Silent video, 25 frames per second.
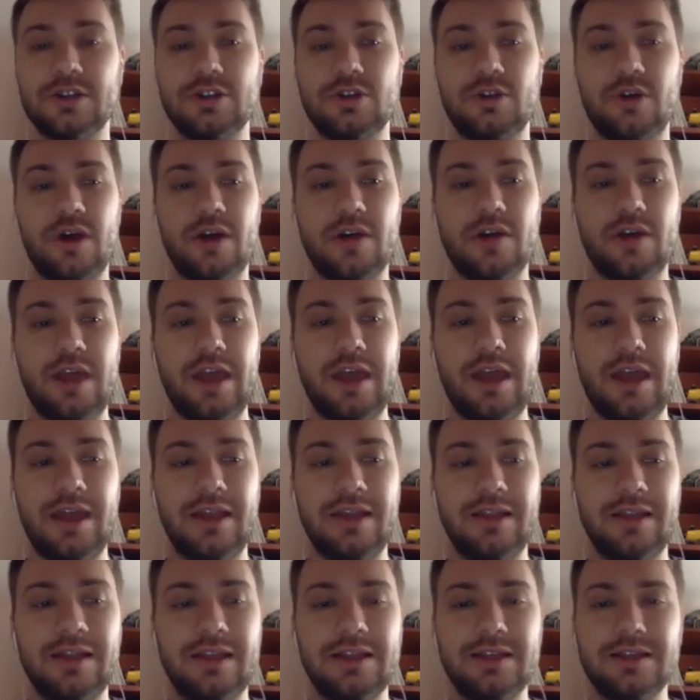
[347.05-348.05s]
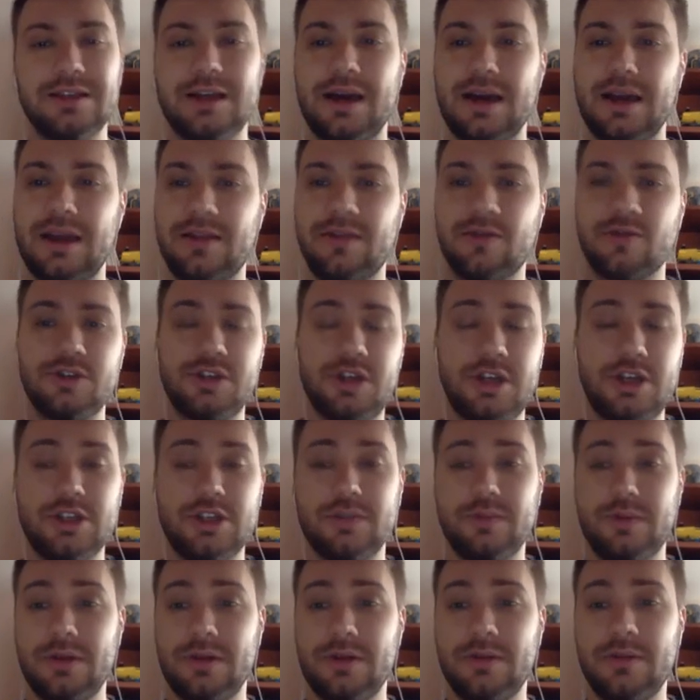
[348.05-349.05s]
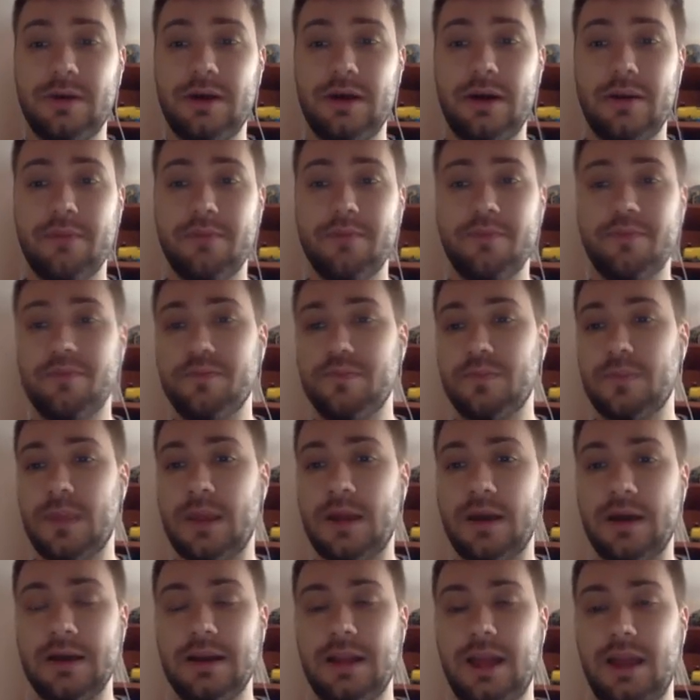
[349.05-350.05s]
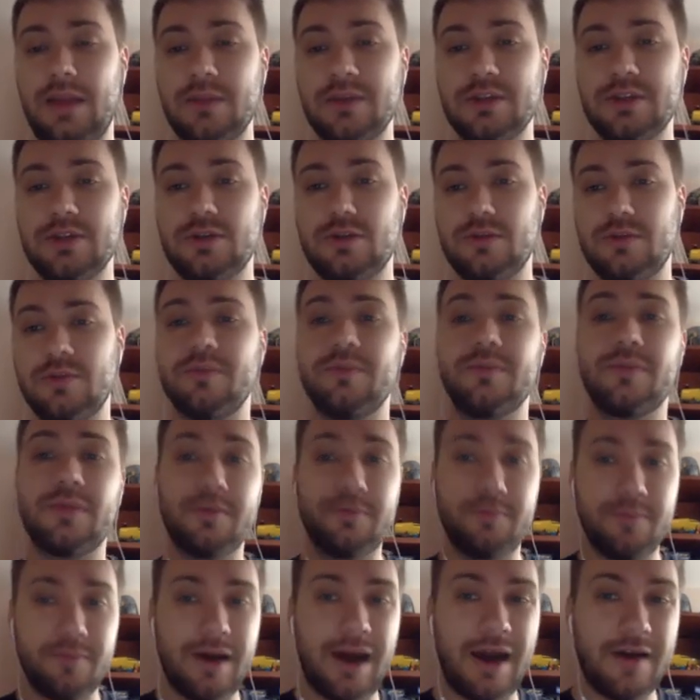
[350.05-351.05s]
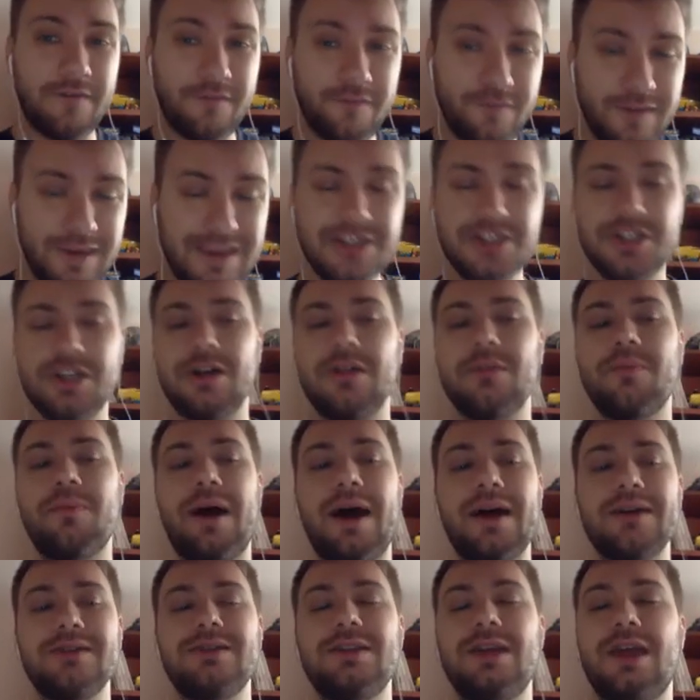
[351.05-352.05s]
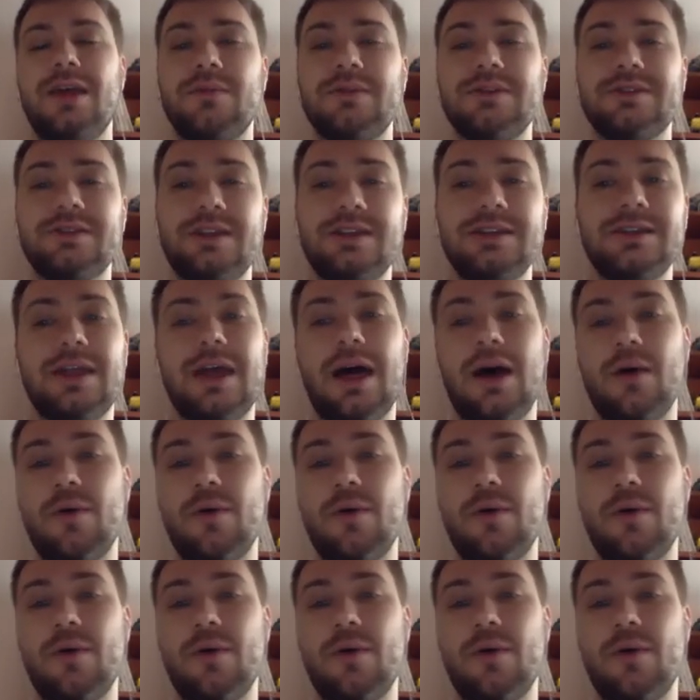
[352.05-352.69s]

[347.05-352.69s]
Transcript: So array and list are interchangeable names. So official pipe name is list.